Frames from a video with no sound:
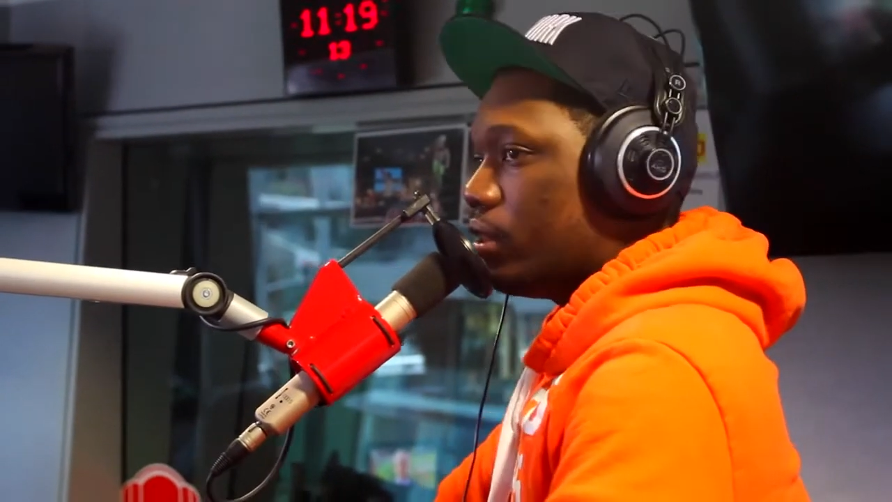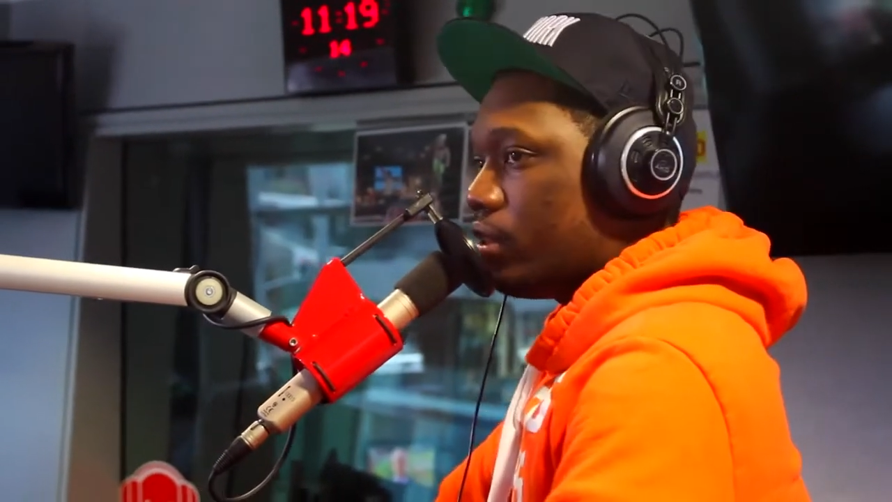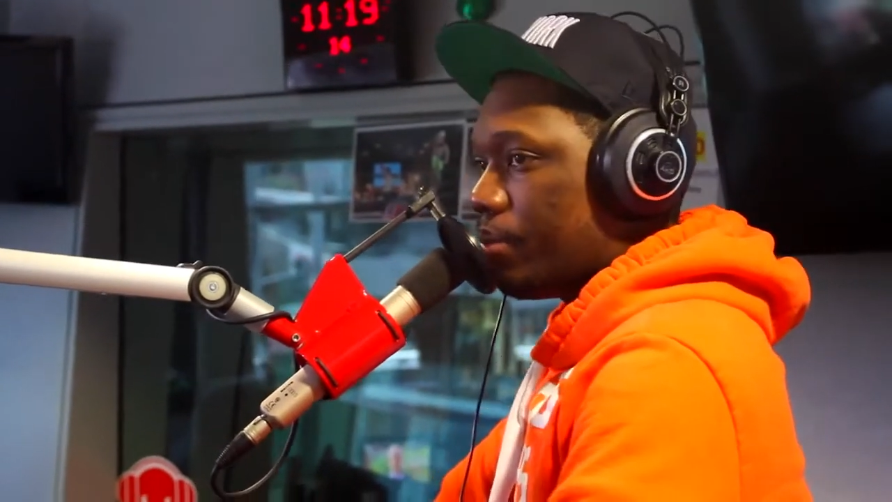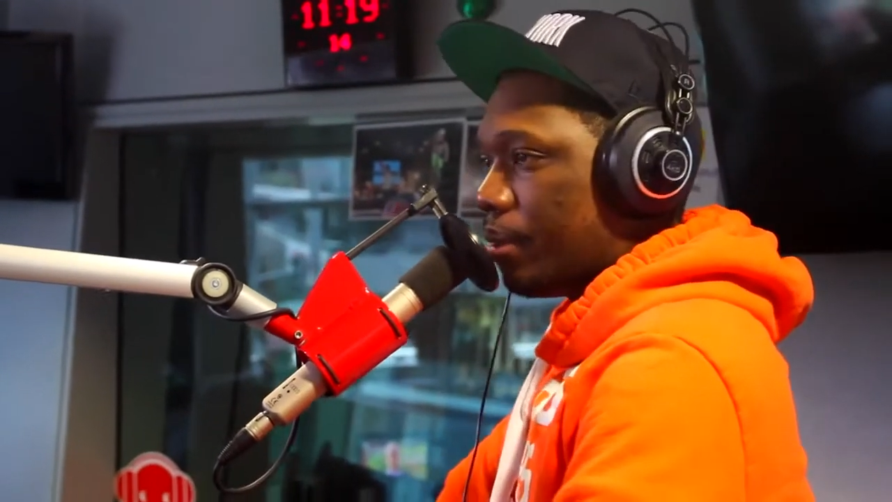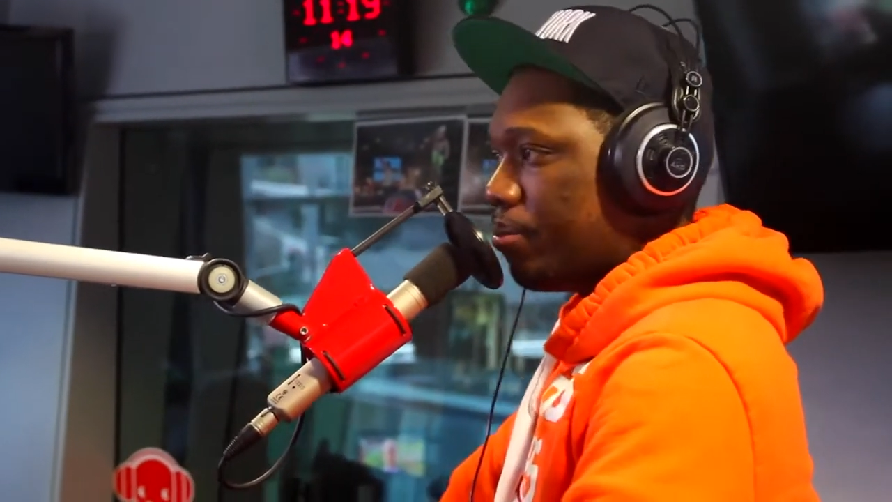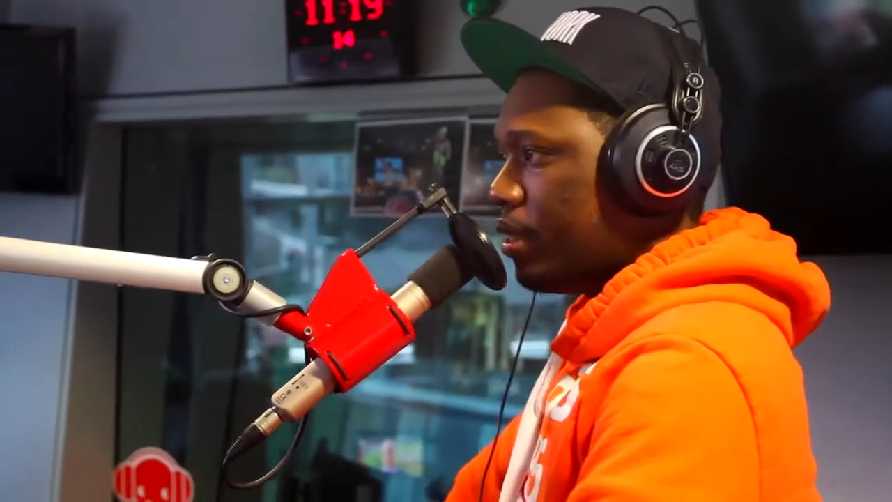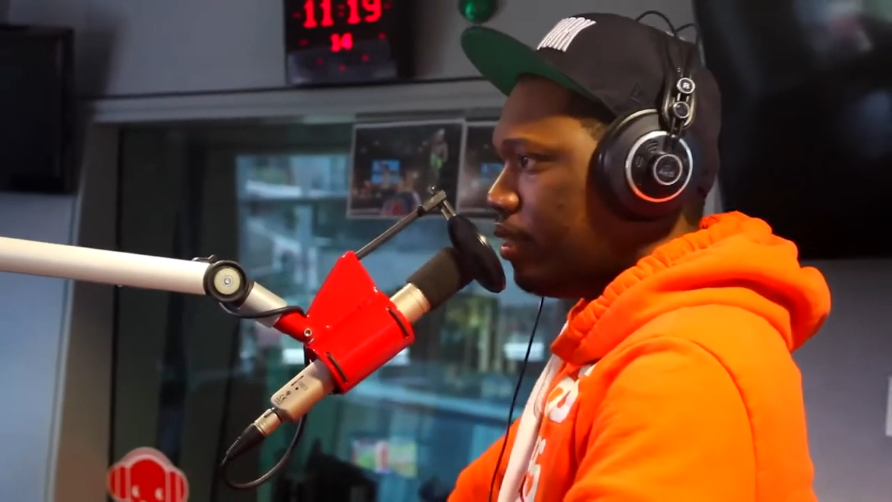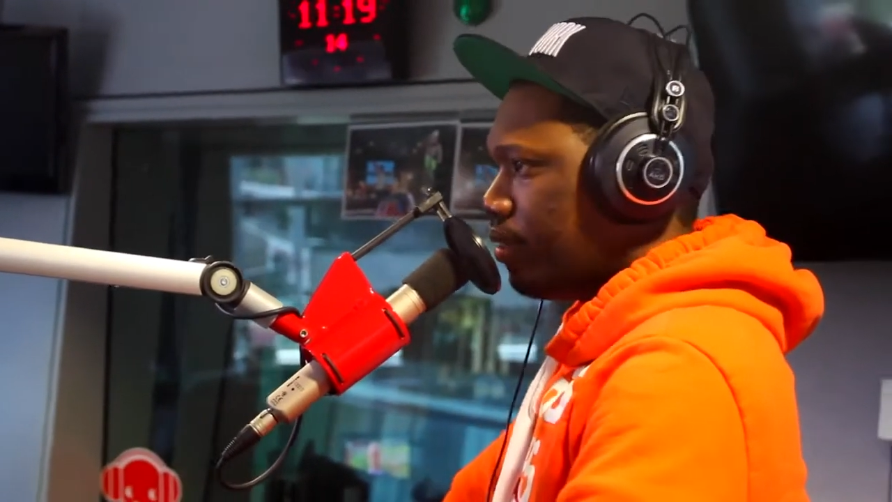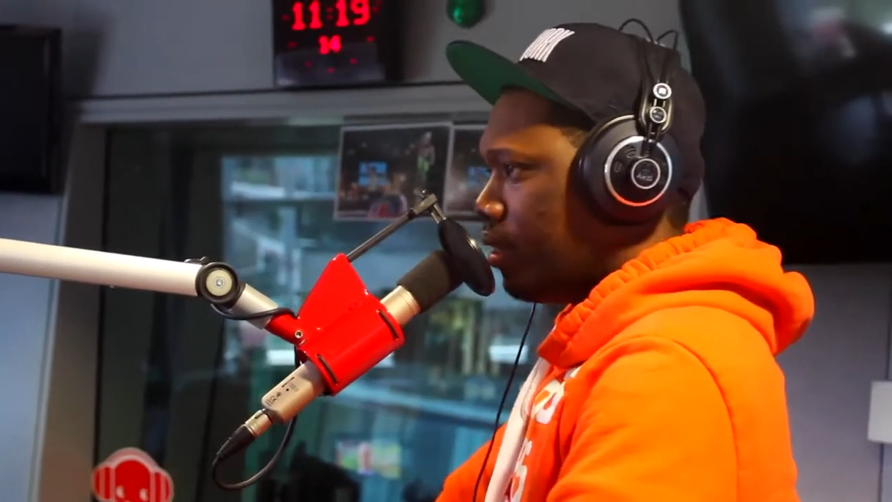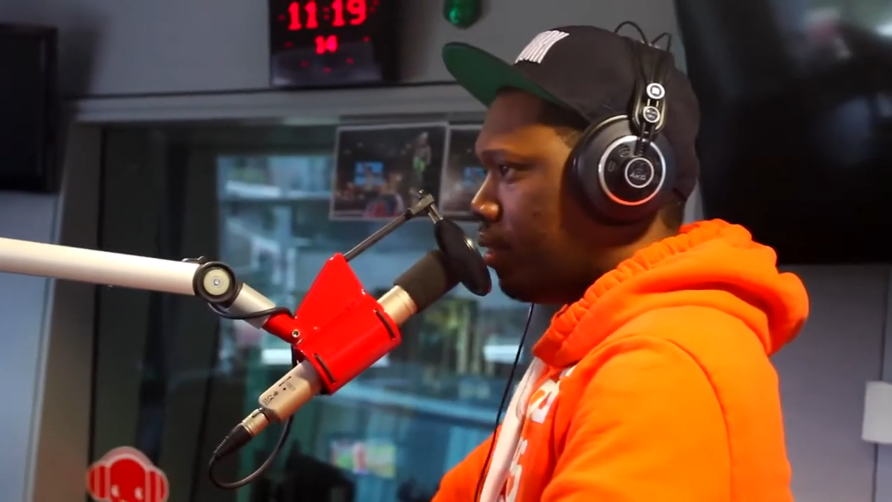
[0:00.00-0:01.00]
so my brain
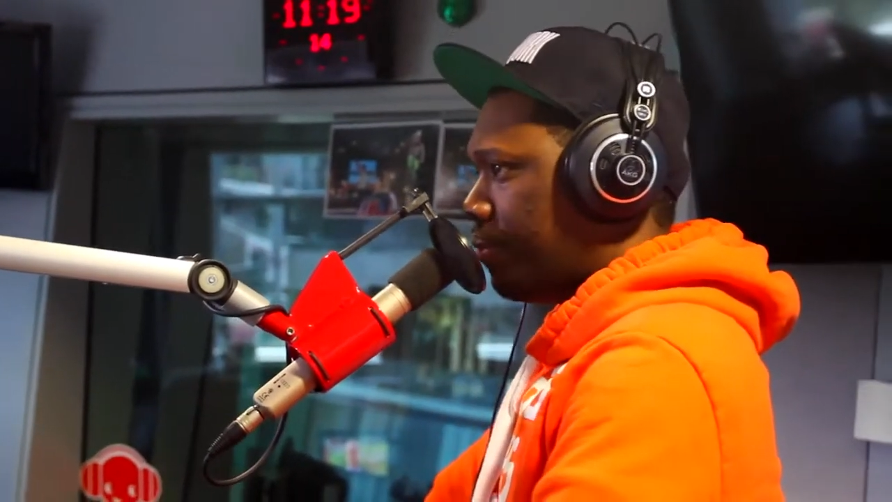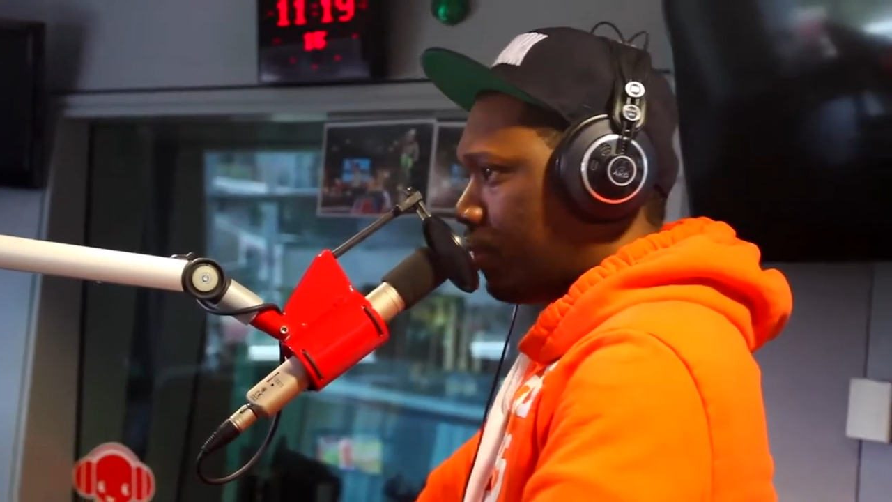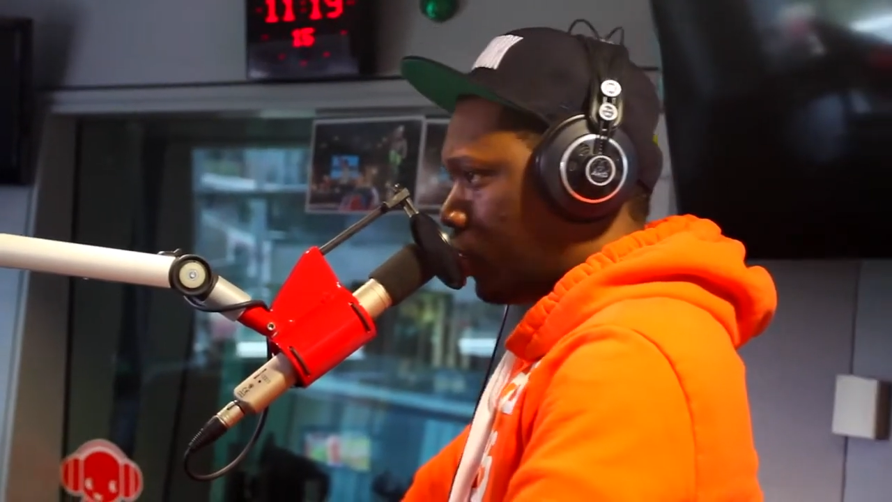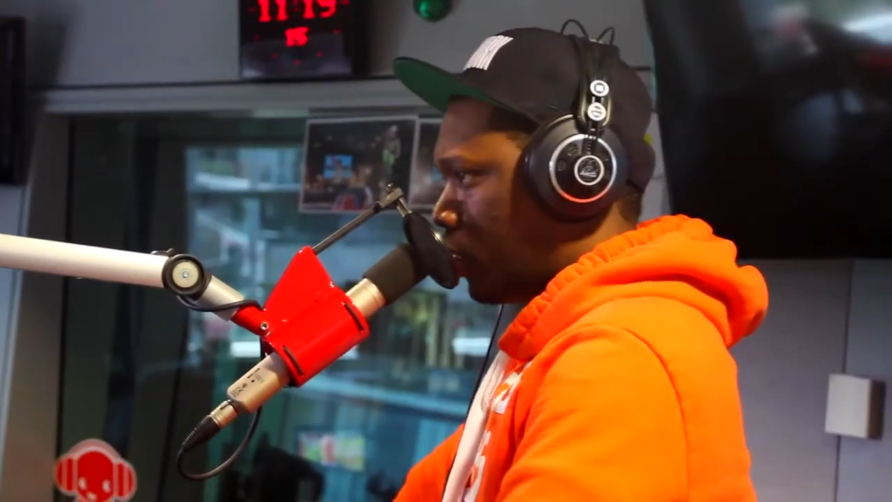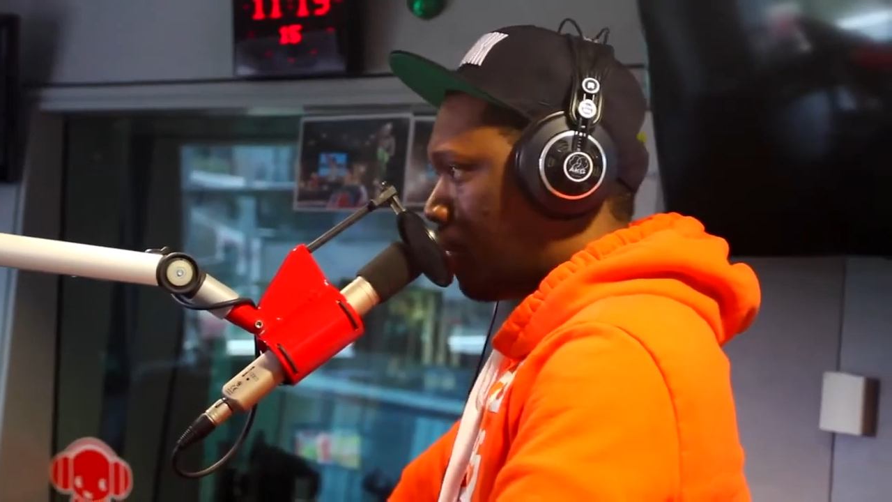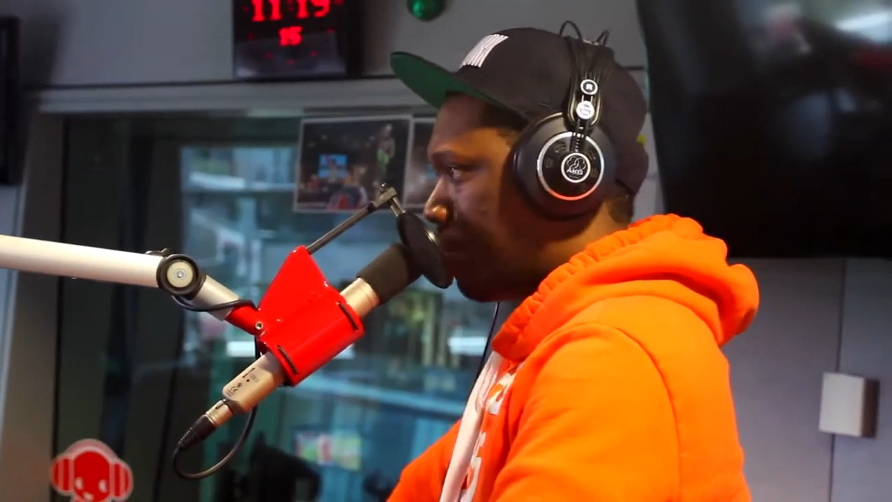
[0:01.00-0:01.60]
still feels sharp.